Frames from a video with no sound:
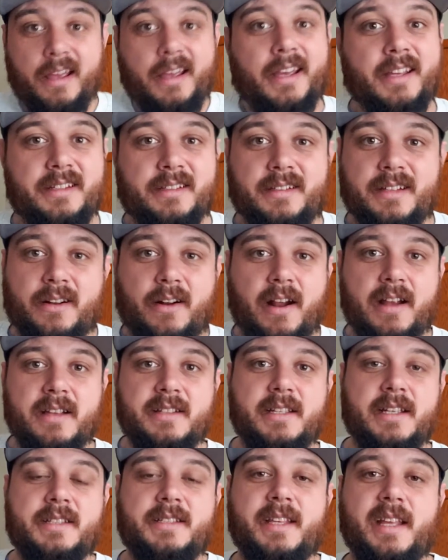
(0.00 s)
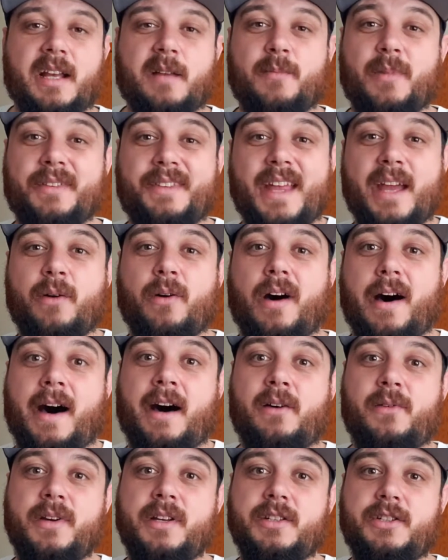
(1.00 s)
it's the craziest thing, but they will
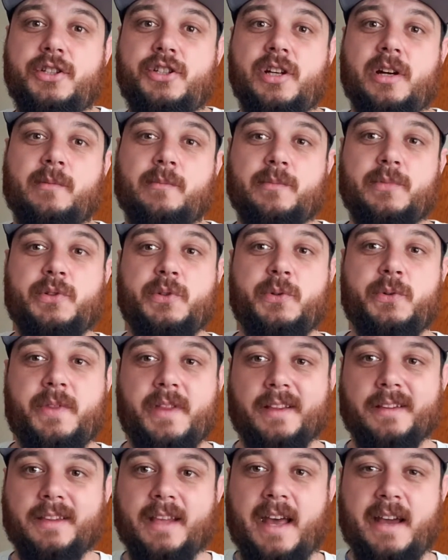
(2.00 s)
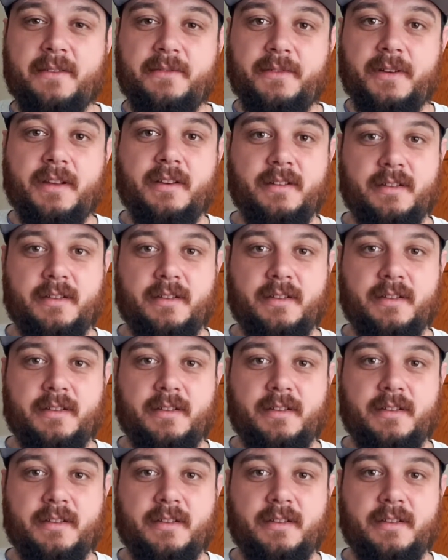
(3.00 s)
always jump to the left